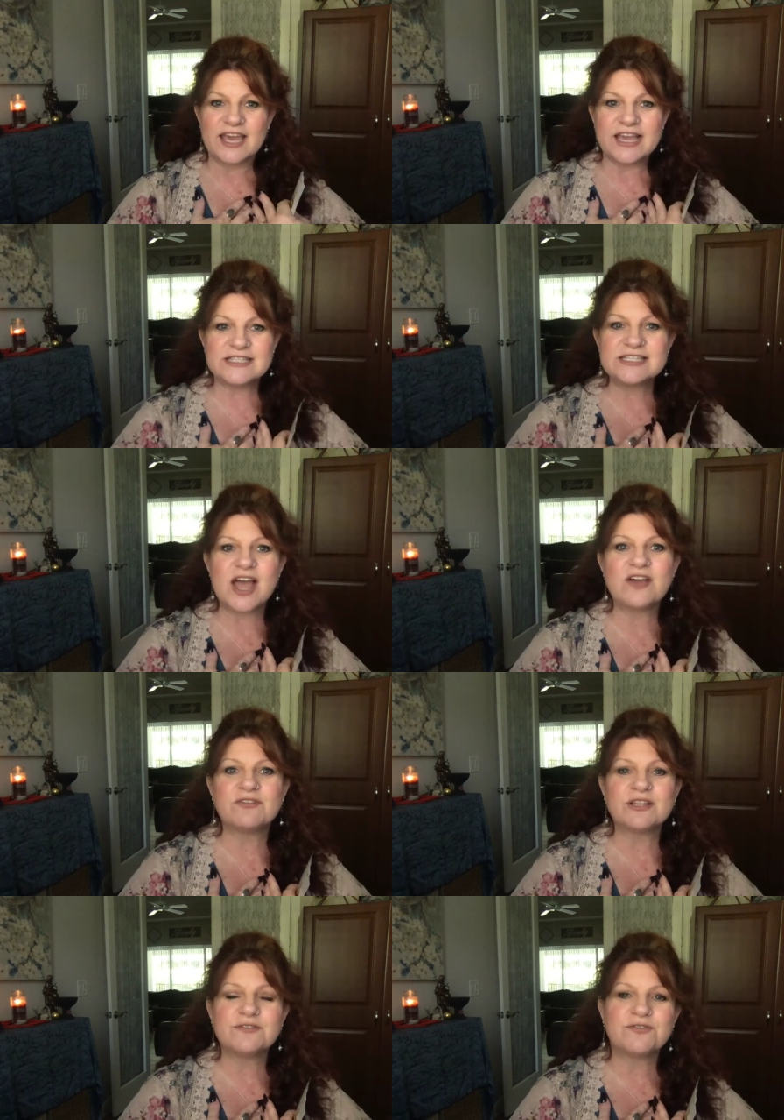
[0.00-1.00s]
It's not
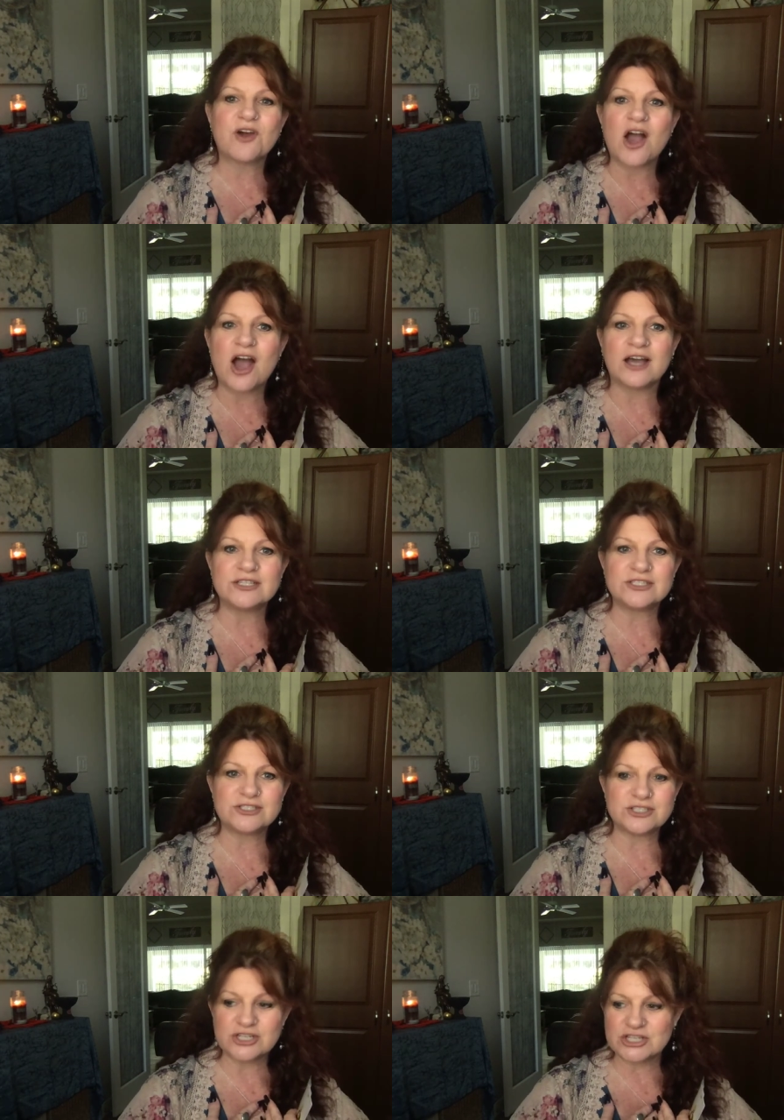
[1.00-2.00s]
really for us
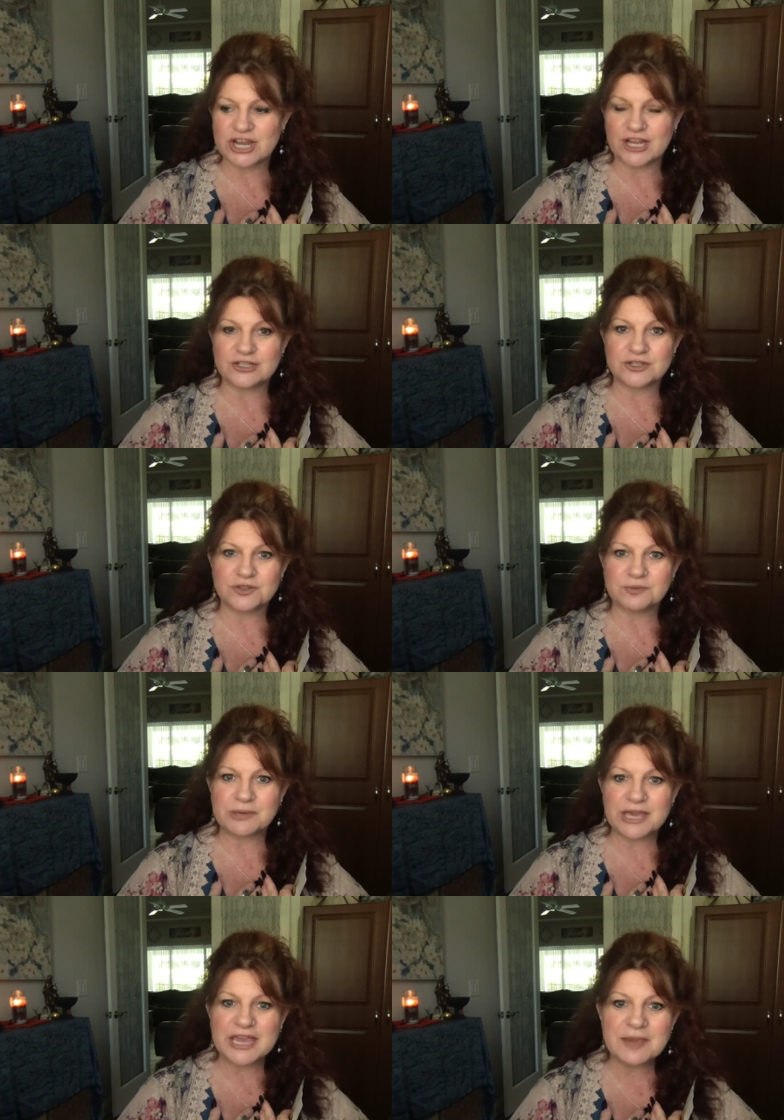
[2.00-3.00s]
to change other
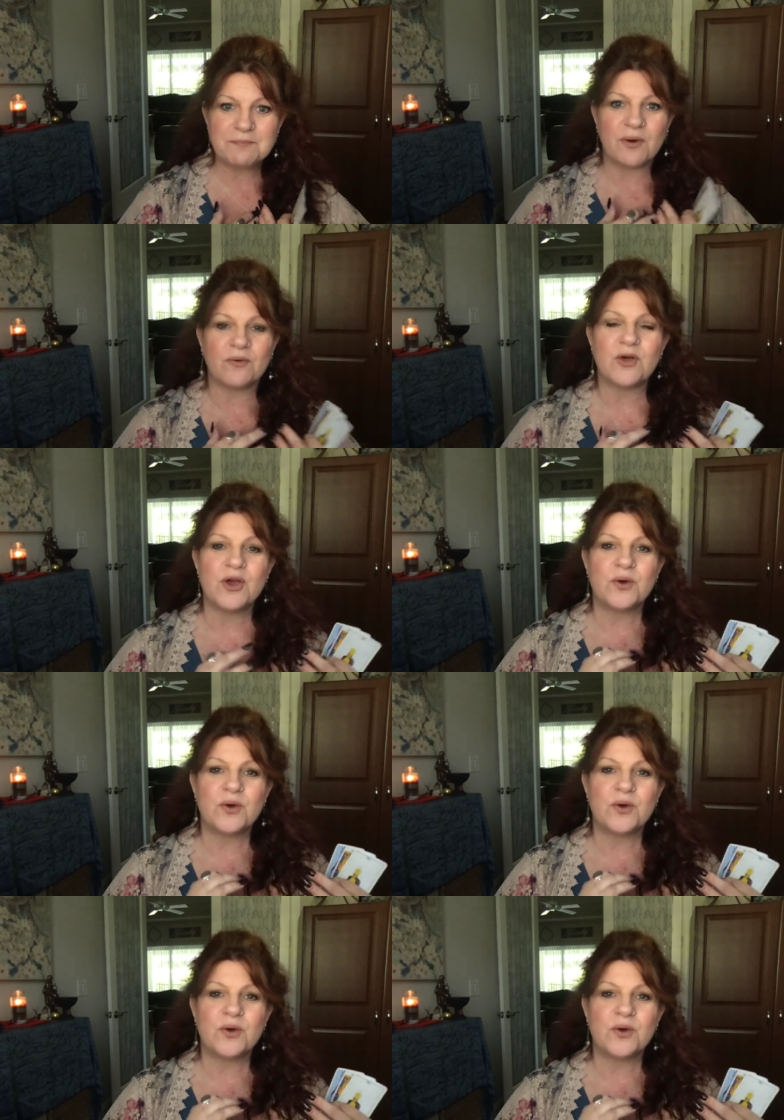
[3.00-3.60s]
people.